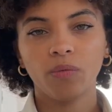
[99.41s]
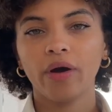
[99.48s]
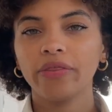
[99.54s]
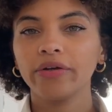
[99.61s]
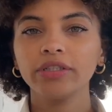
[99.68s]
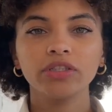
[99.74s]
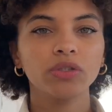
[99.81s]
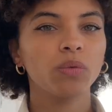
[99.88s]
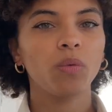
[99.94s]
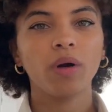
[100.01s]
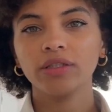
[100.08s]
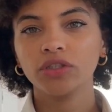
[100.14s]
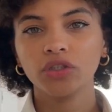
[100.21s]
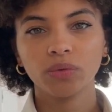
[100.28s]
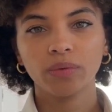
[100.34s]
Whether it's a
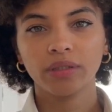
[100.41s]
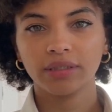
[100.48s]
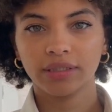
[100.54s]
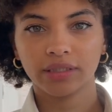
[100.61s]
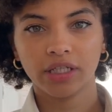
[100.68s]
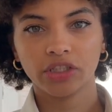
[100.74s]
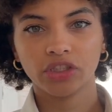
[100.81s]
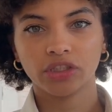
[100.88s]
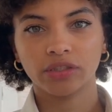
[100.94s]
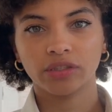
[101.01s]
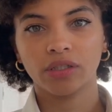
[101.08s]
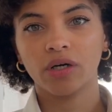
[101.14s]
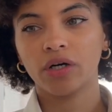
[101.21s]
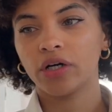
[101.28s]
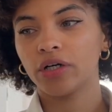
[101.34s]
one-to-one
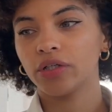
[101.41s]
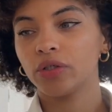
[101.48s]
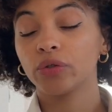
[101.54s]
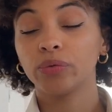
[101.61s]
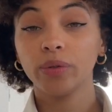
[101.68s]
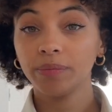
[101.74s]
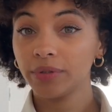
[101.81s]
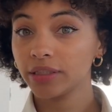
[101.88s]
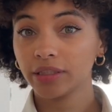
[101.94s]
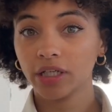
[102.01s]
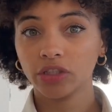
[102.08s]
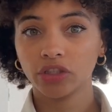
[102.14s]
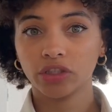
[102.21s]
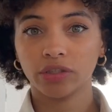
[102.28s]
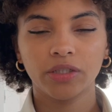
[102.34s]
discussion or a group
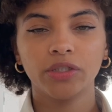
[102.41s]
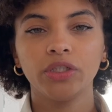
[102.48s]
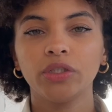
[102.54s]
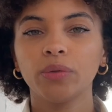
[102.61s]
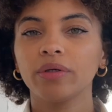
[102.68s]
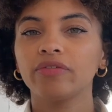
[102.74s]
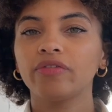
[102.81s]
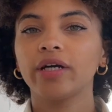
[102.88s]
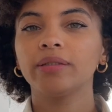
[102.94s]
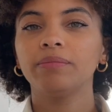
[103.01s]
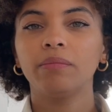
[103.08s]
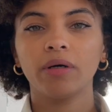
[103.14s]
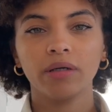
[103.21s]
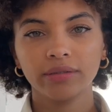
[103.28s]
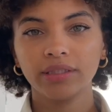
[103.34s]
discussion, you will
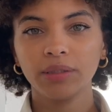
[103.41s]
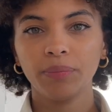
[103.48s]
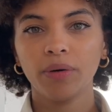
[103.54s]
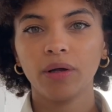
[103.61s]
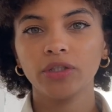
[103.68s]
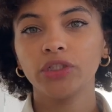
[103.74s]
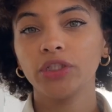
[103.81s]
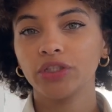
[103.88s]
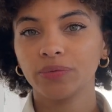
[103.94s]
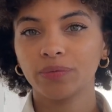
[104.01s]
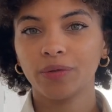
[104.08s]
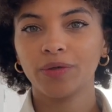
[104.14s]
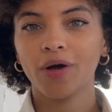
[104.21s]
find multiple useful